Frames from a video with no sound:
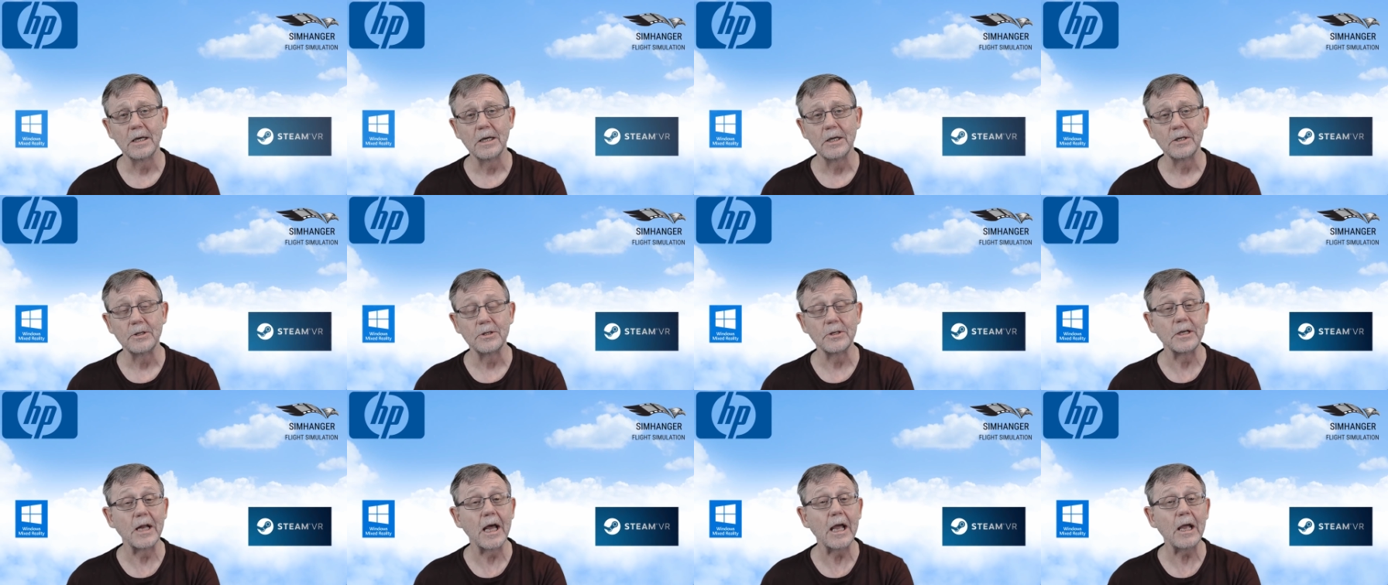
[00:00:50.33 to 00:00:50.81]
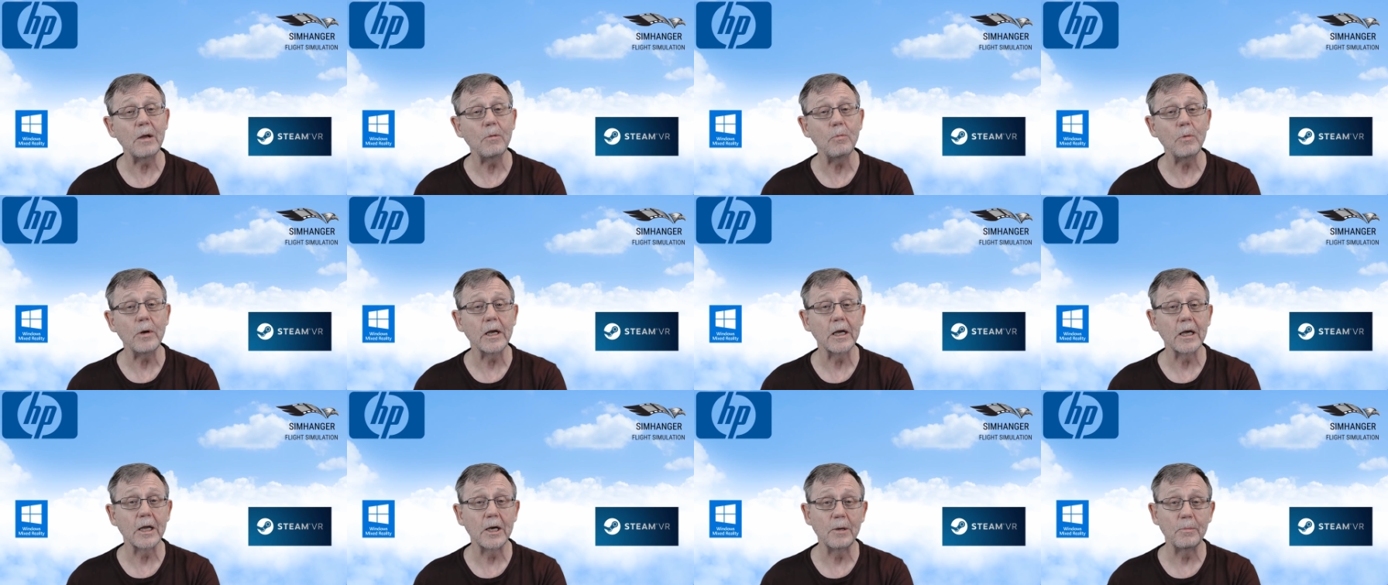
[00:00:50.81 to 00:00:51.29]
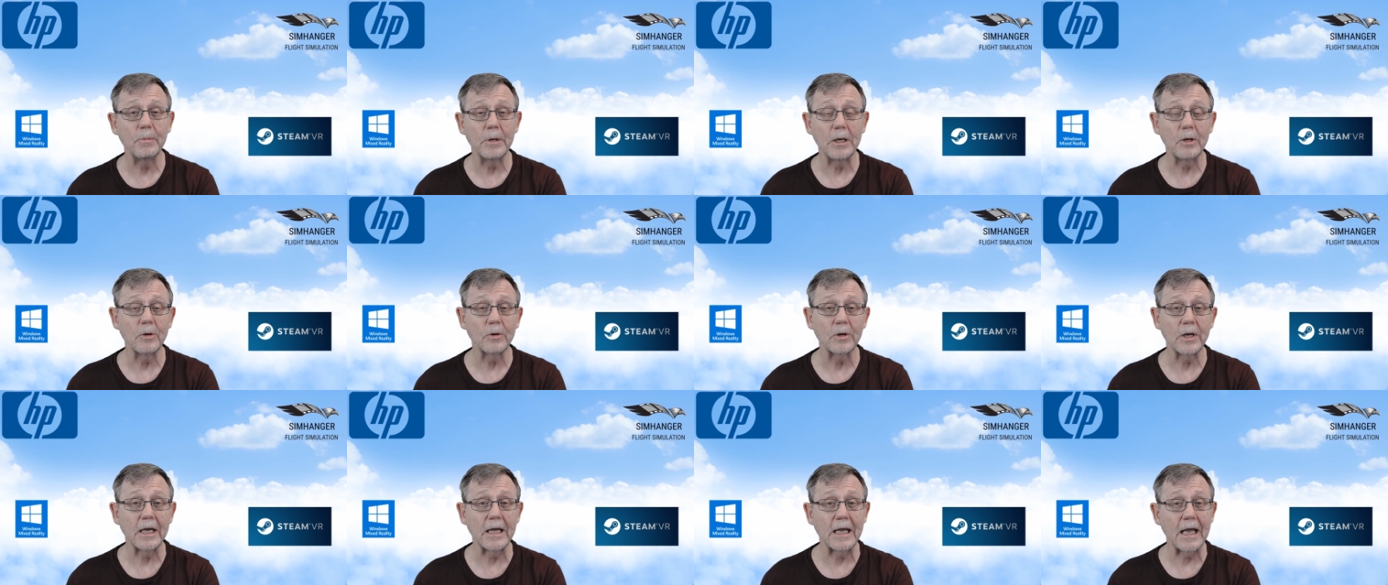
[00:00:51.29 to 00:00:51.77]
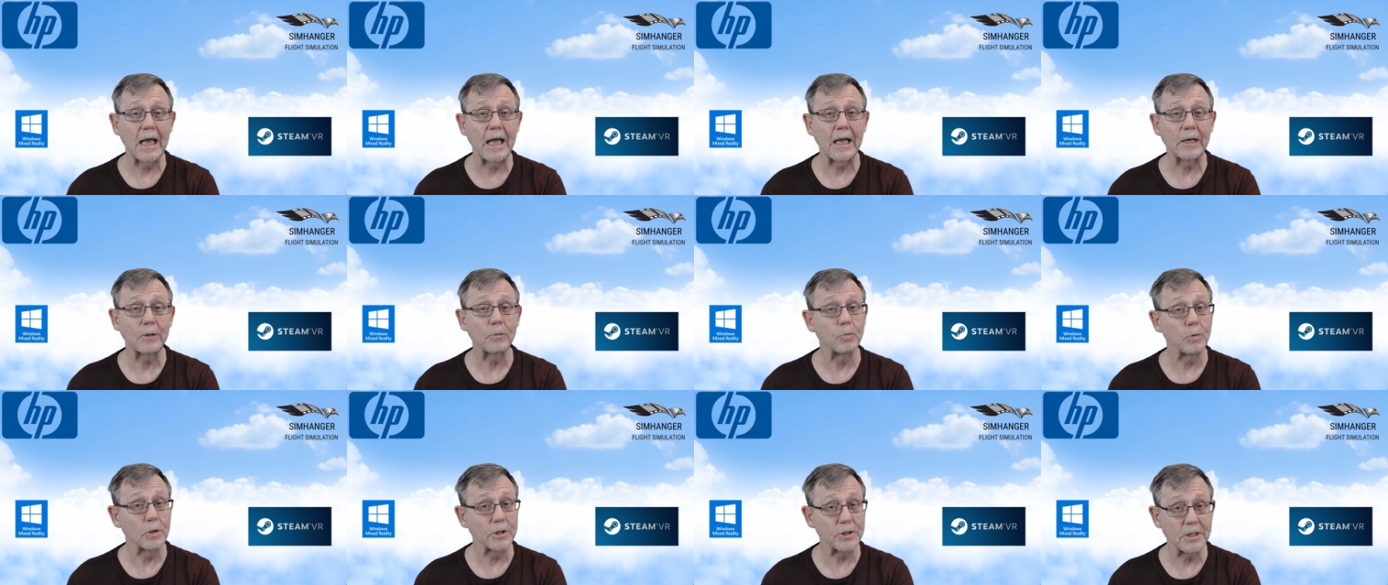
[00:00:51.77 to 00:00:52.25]
Today we're going to be looking
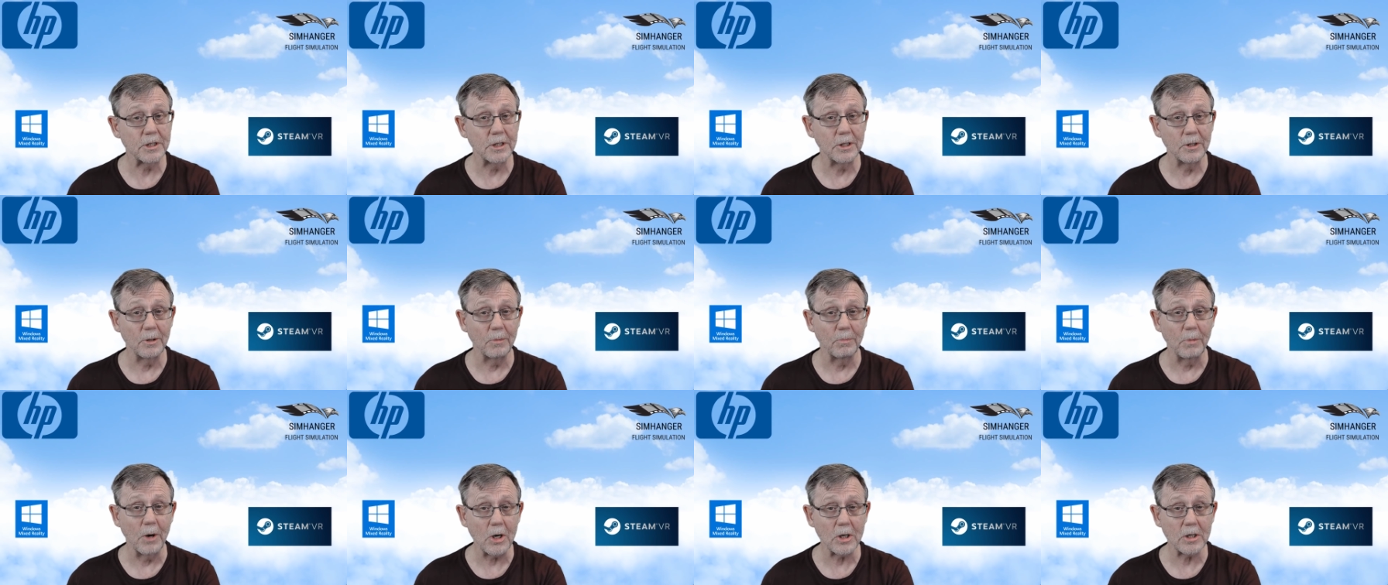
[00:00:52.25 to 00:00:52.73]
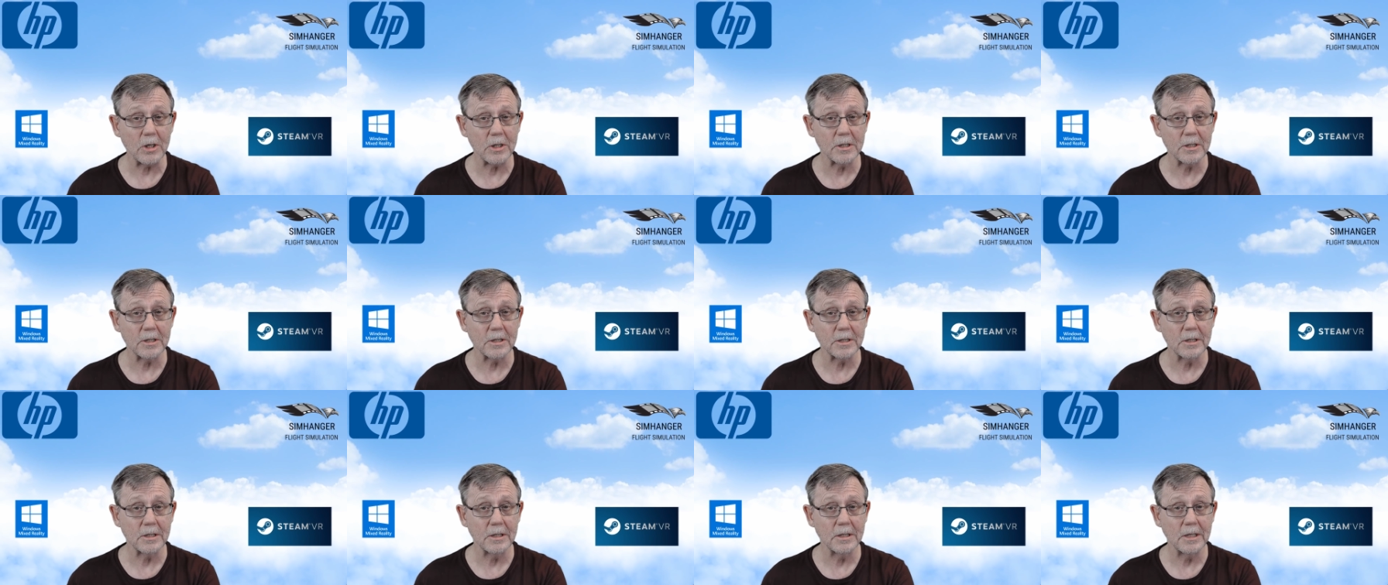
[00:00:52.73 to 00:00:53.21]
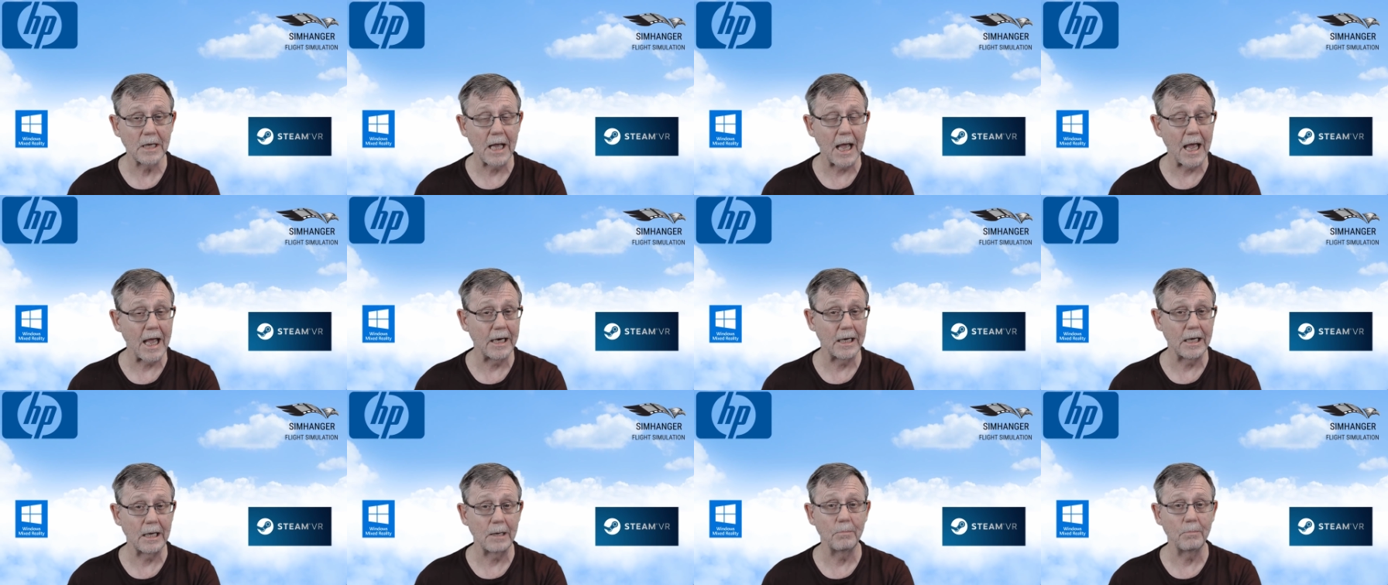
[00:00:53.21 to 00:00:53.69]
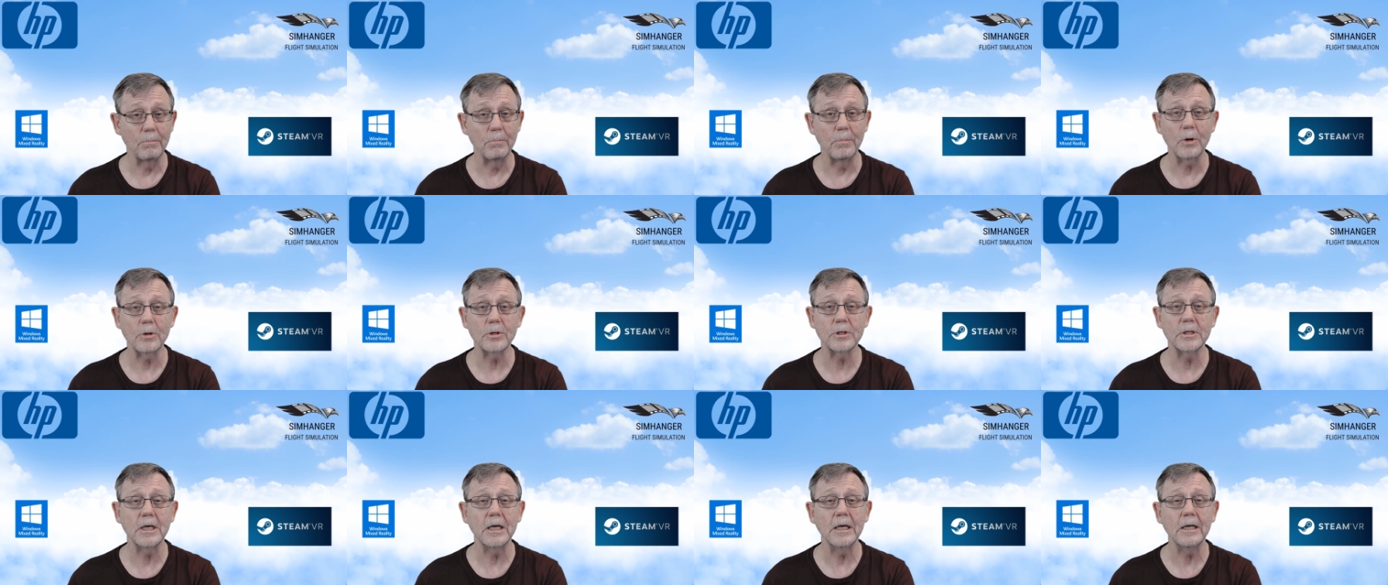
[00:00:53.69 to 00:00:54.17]
at what's in the box and
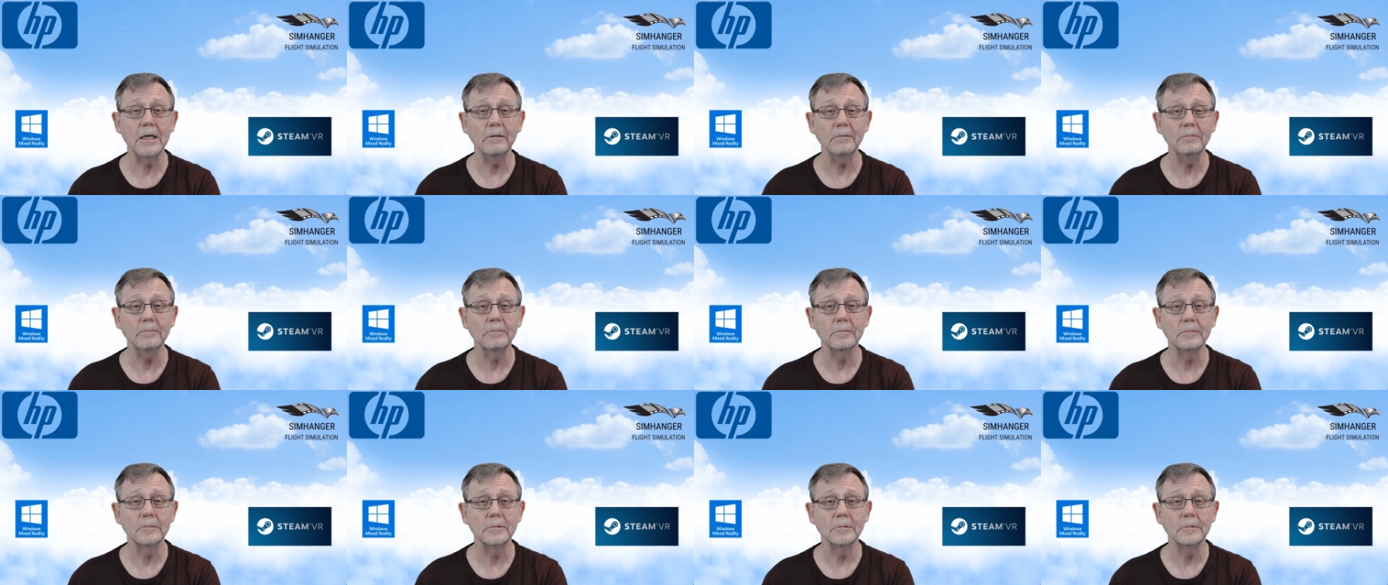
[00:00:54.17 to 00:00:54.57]
unboxing,